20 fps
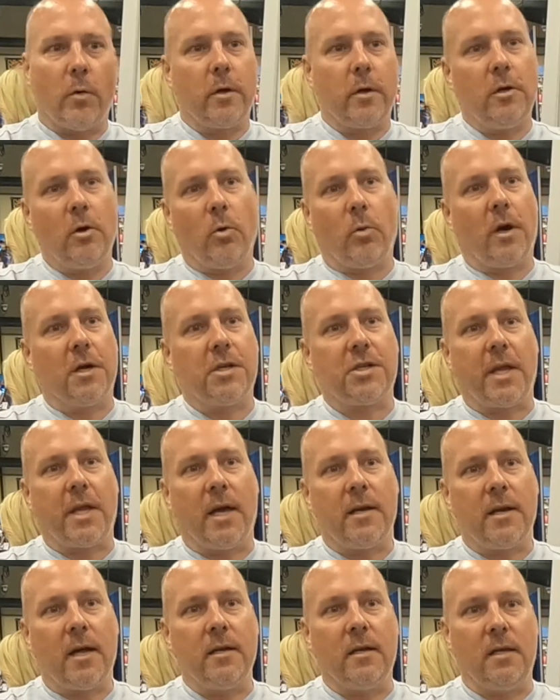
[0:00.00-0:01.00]
want to know where I
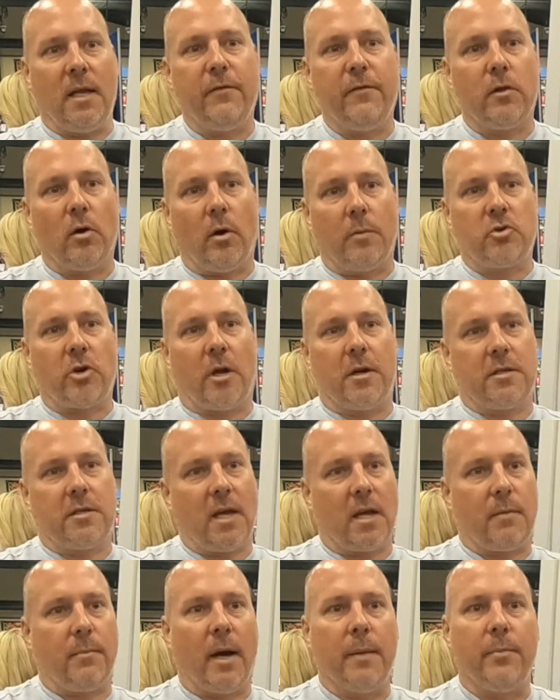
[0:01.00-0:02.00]
stand on it, even though I'm trying to
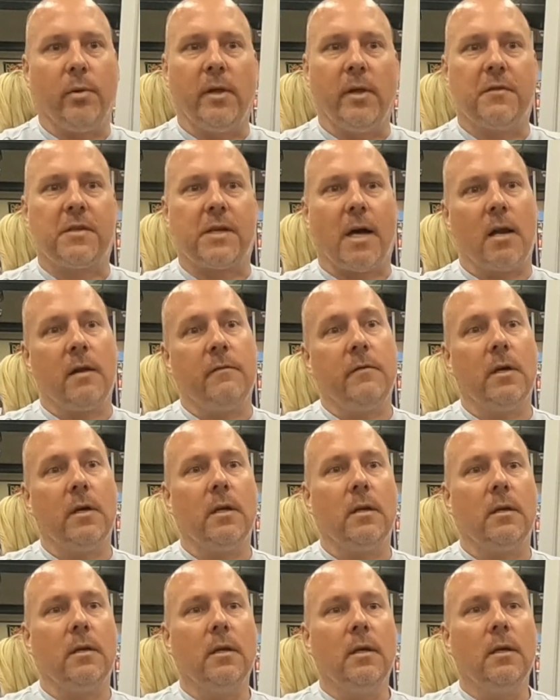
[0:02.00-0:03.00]
take my beliefs out of
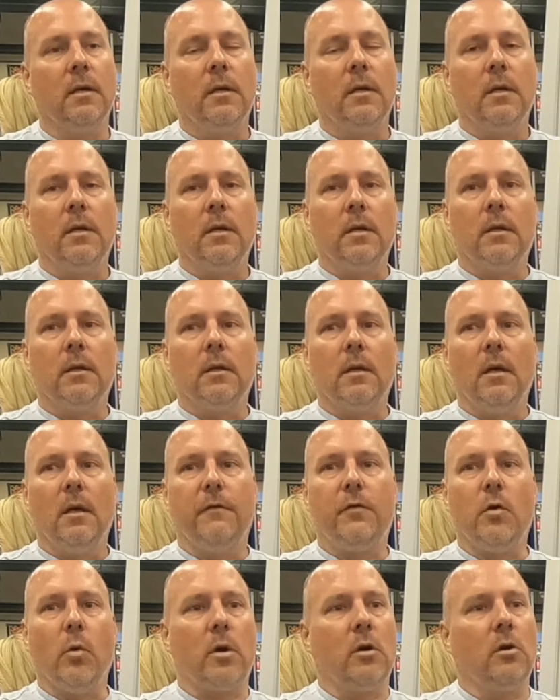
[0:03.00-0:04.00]
it,
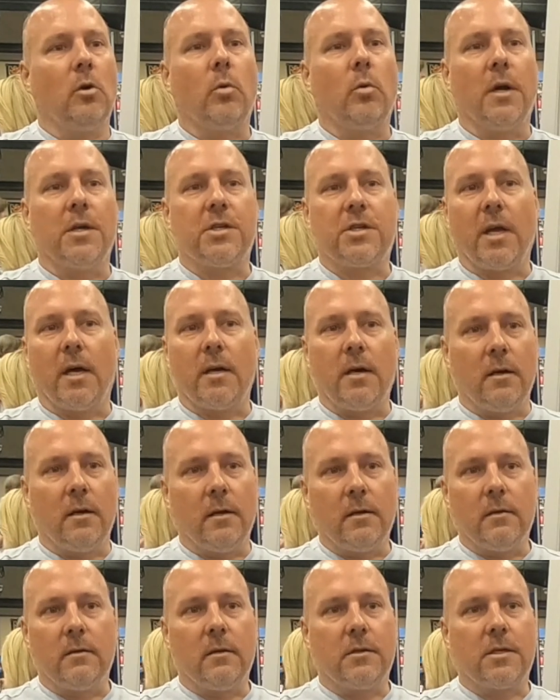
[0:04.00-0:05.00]
if you want to know where I stand on
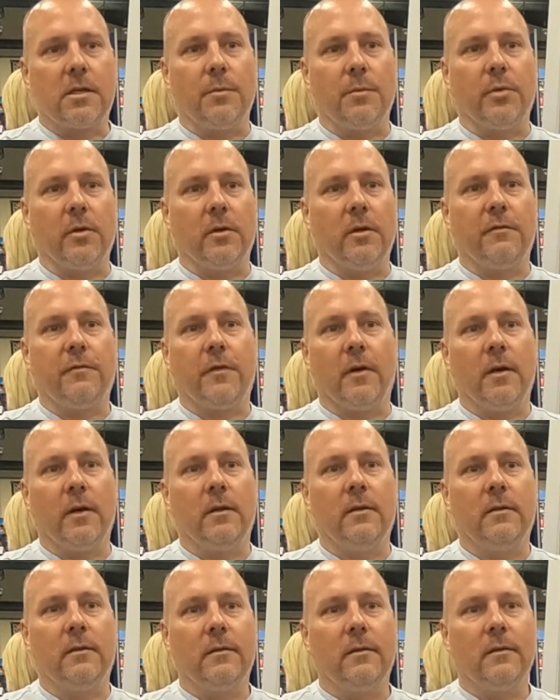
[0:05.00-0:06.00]
it, it's completely fine.
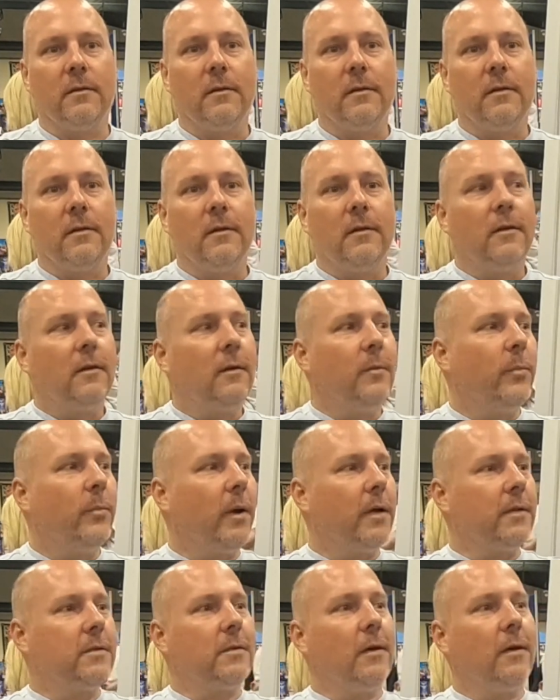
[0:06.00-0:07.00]

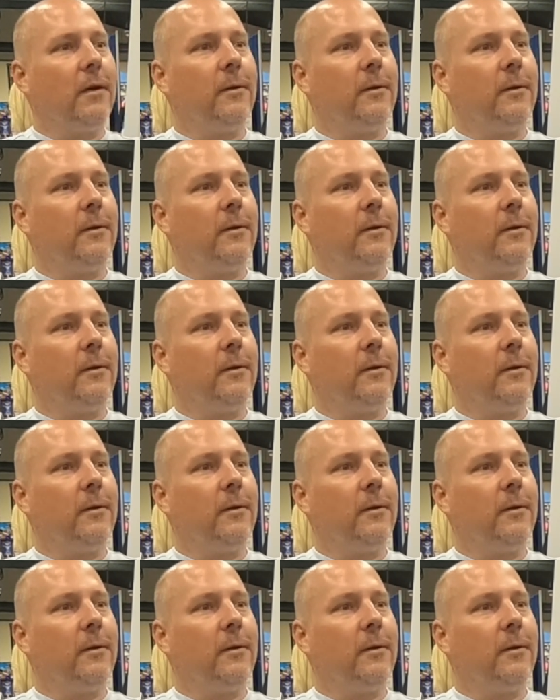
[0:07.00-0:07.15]
But